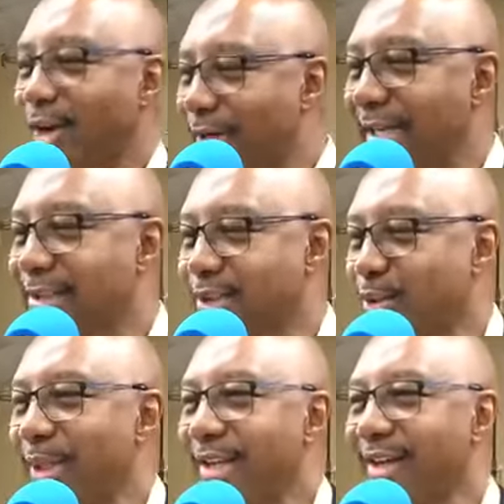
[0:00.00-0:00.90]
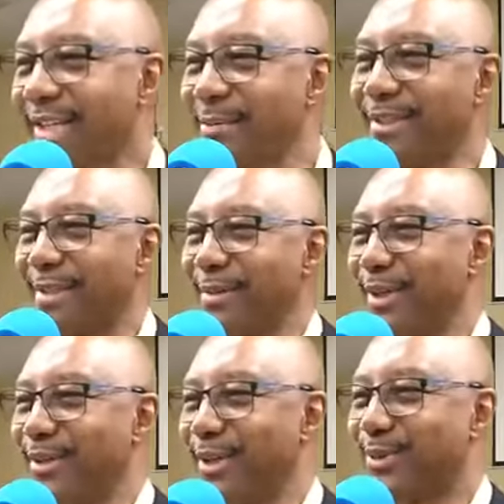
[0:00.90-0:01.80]
okay, Sister Whitlock, give me some of
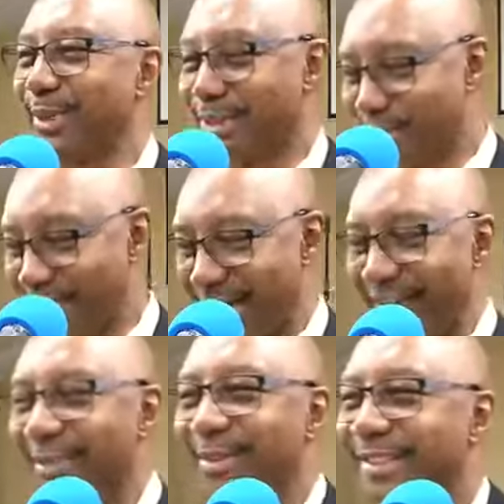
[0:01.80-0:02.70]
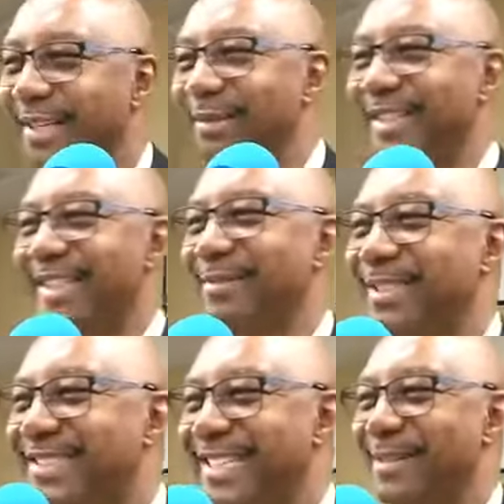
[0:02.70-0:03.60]
your notes. What you have? Give me, give
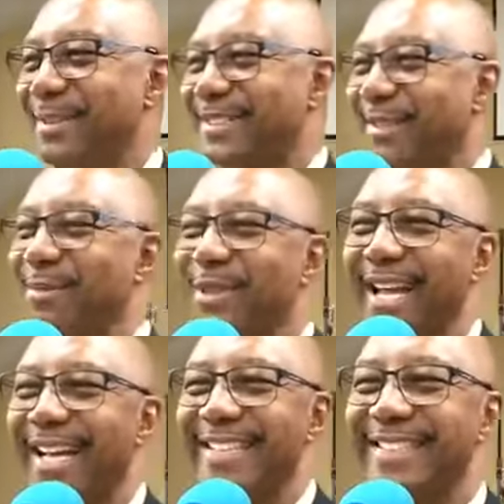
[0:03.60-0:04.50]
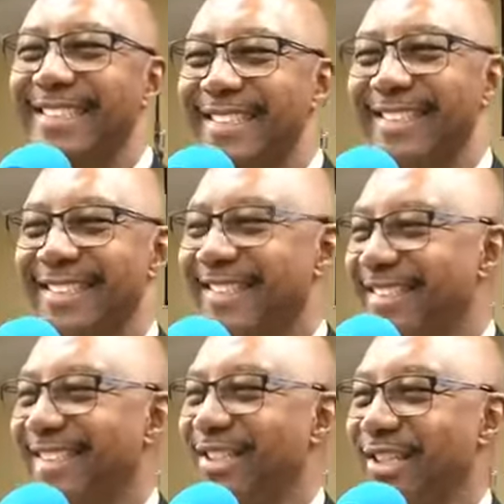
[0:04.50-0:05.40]
me, tell me something you got.
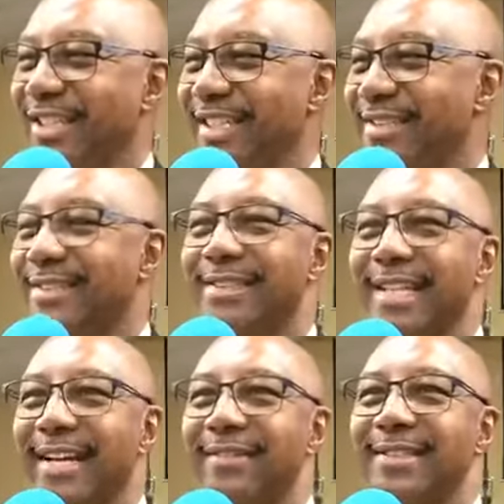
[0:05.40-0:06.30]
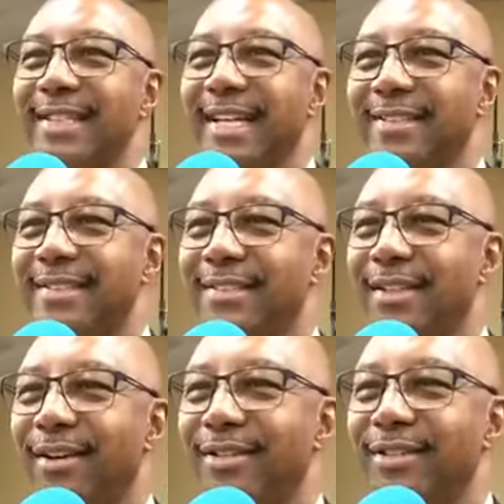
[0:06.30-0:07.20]
And then Sister David's next, since
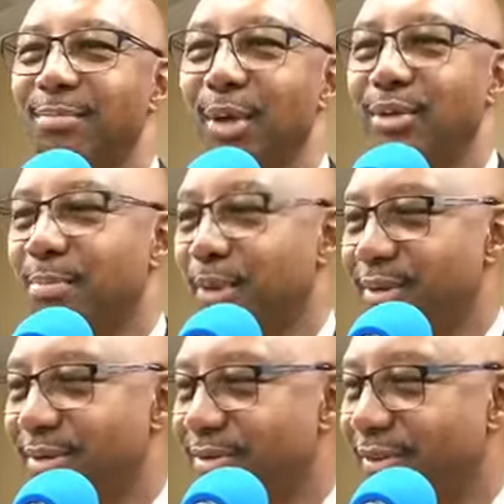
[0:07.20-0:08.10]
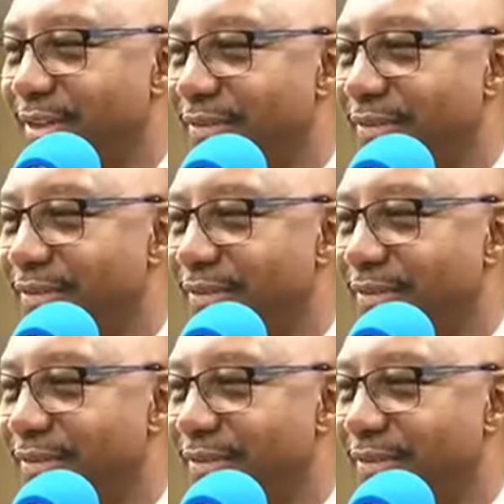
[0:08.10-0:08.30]
y'all the spokespersons for the